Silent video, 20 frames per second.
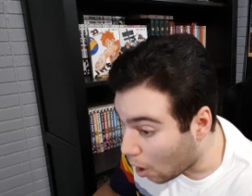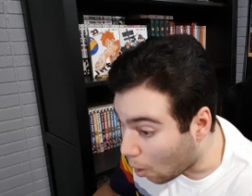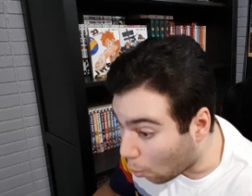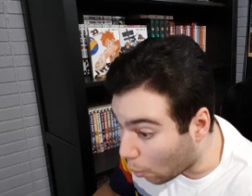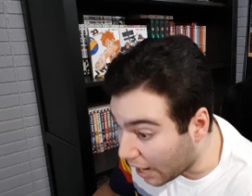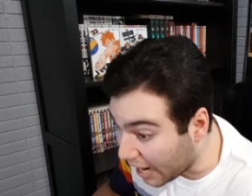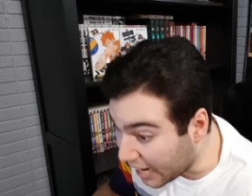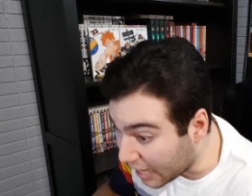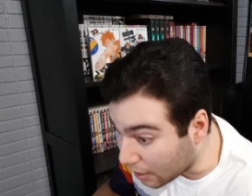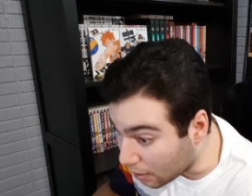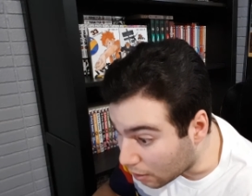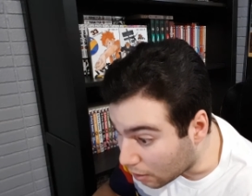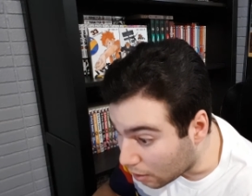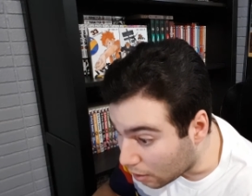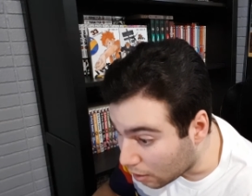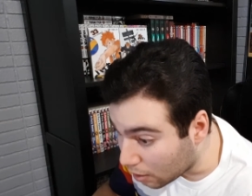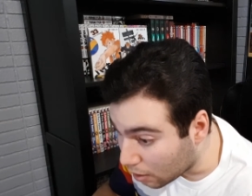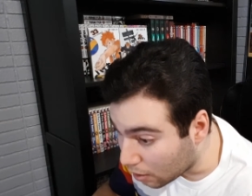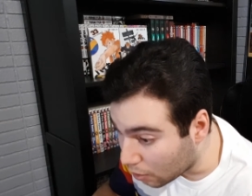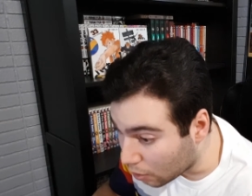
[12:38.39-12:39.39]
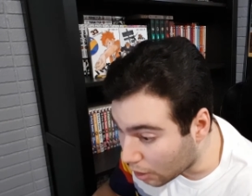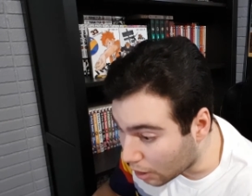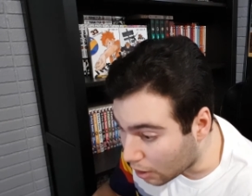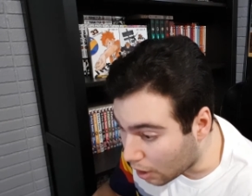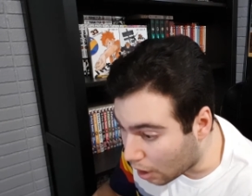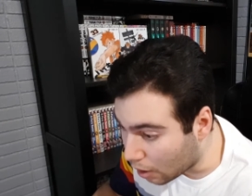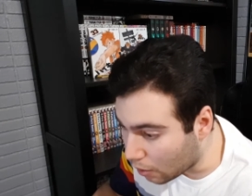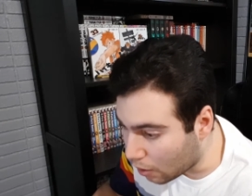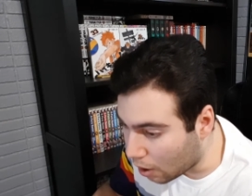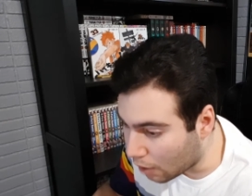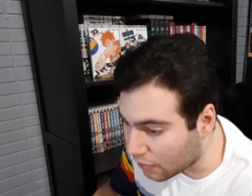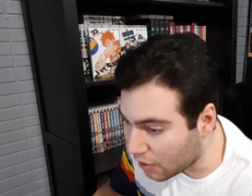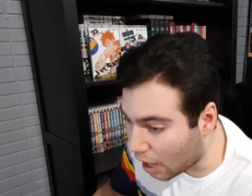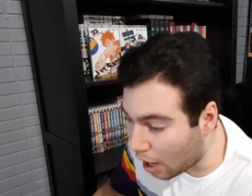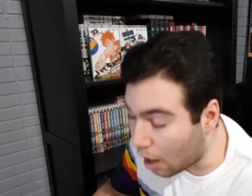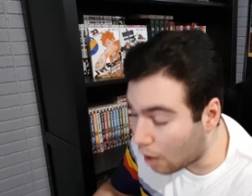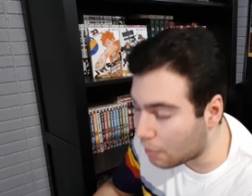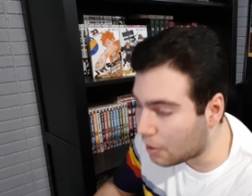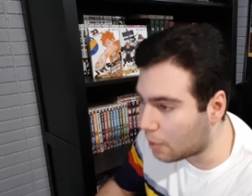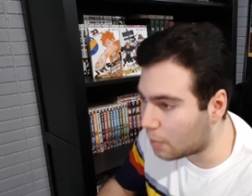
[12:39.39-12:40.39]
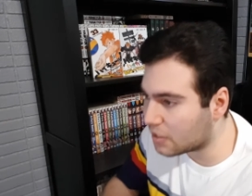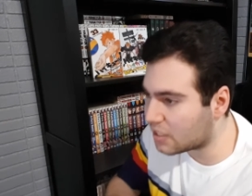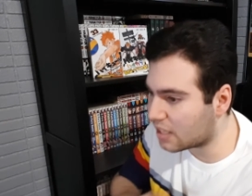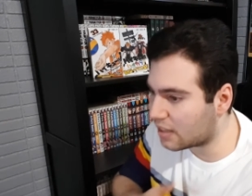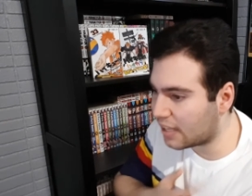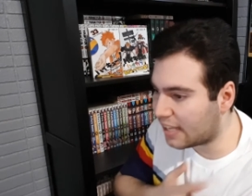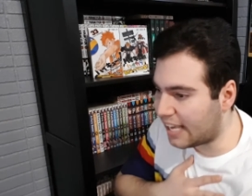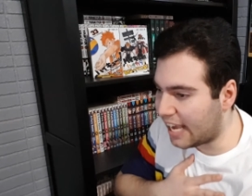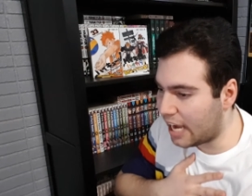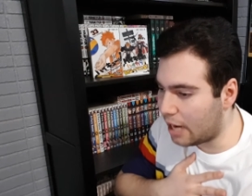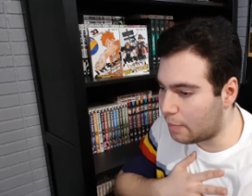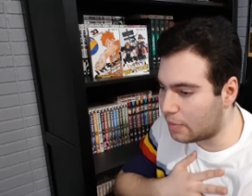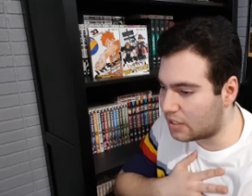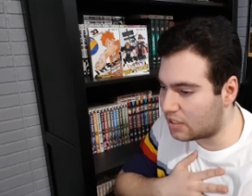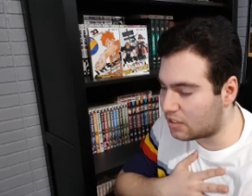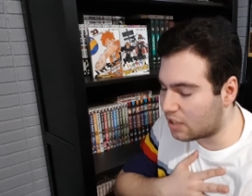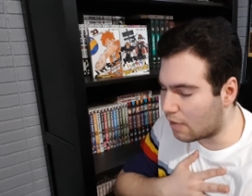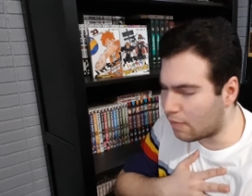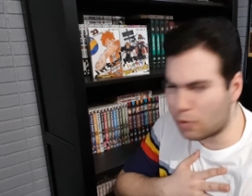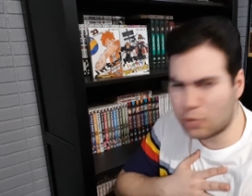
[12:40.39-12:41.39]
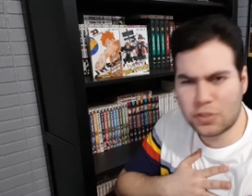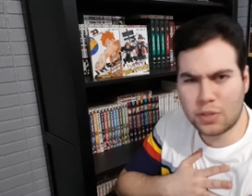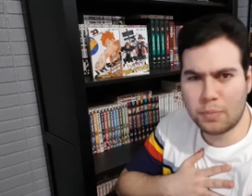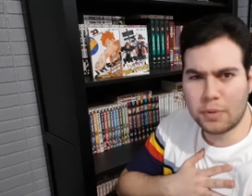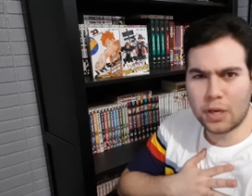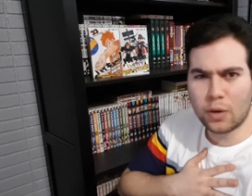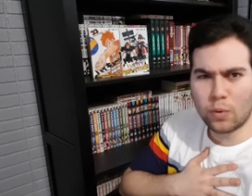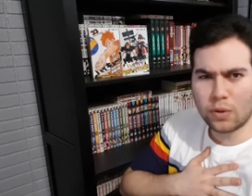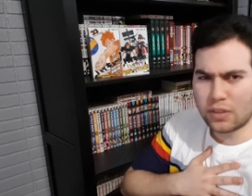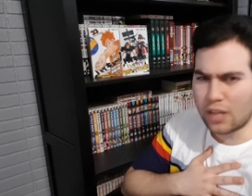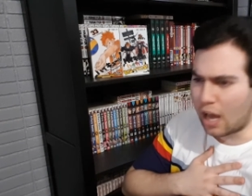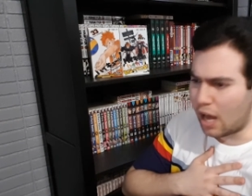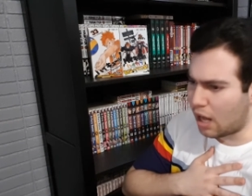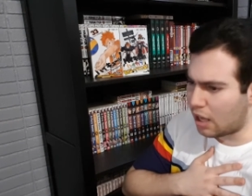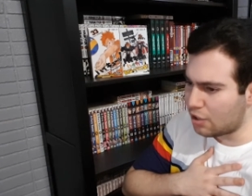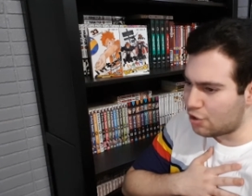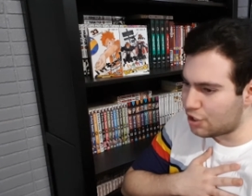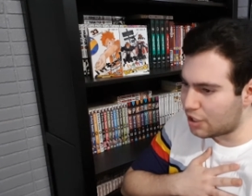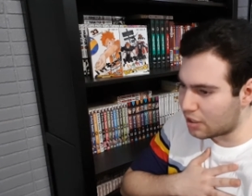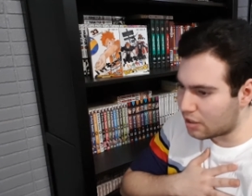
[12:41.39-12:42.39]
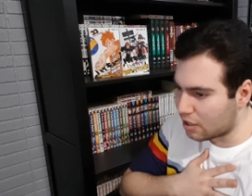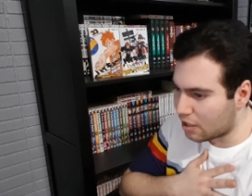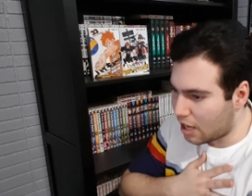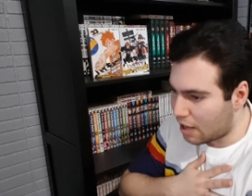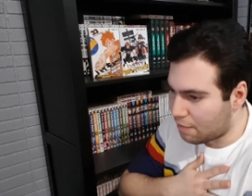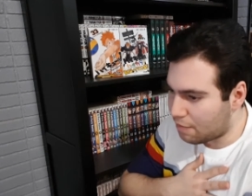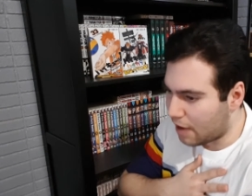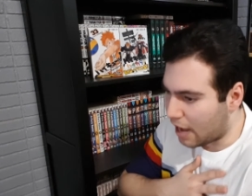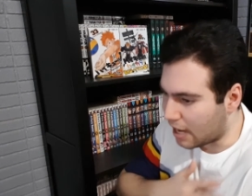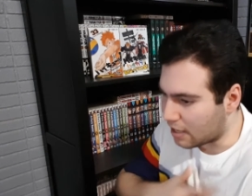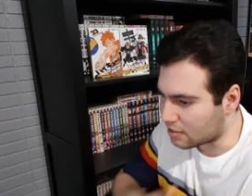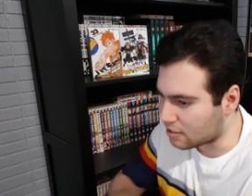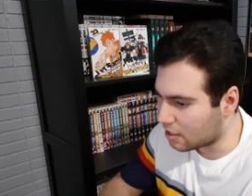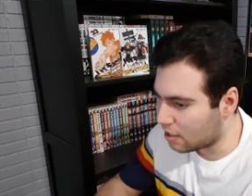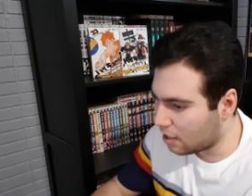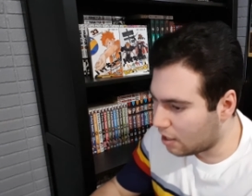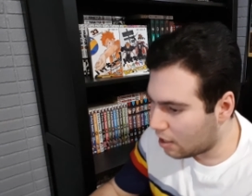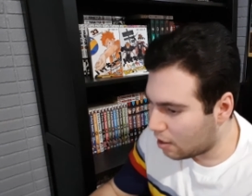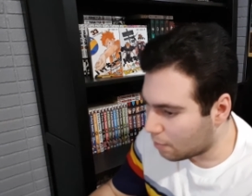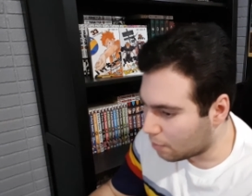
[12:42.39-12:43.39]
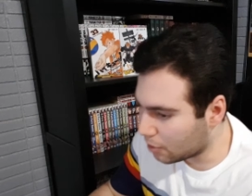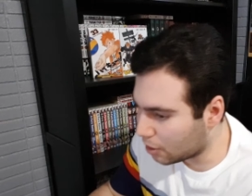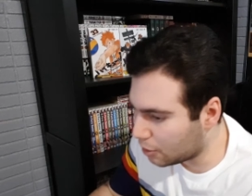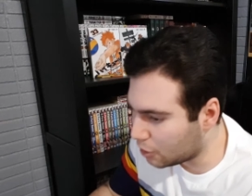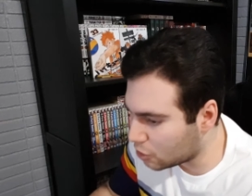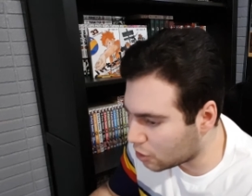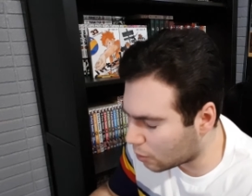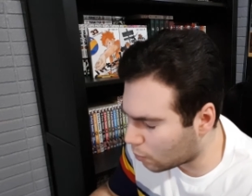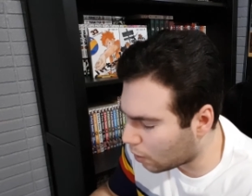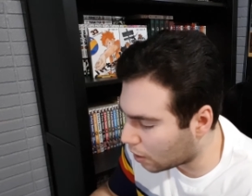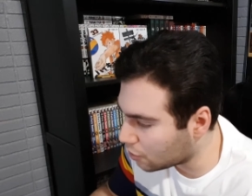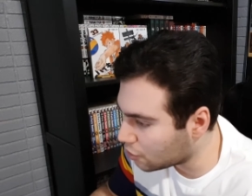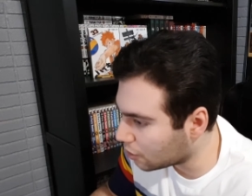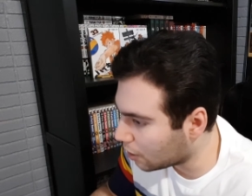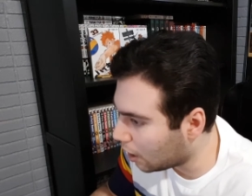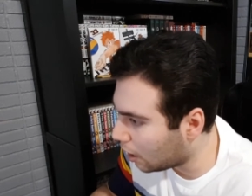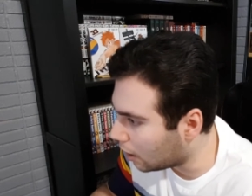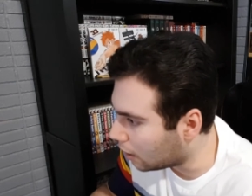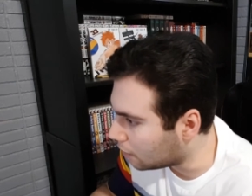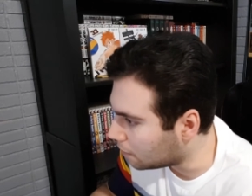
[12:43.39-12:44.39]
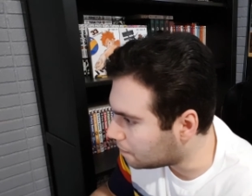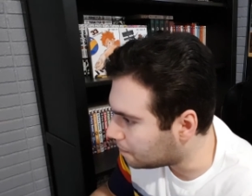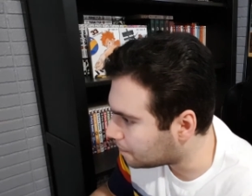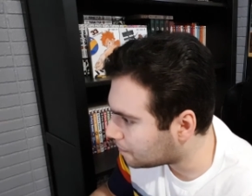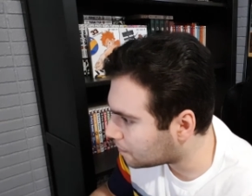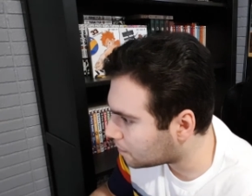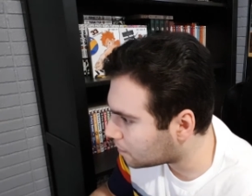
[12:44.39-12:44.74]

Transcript: Wait! Hold on, I, I thought Aoni was at the game and stuff. I was gonna be like, what the hell did you get there that fast? No, he's like watching on.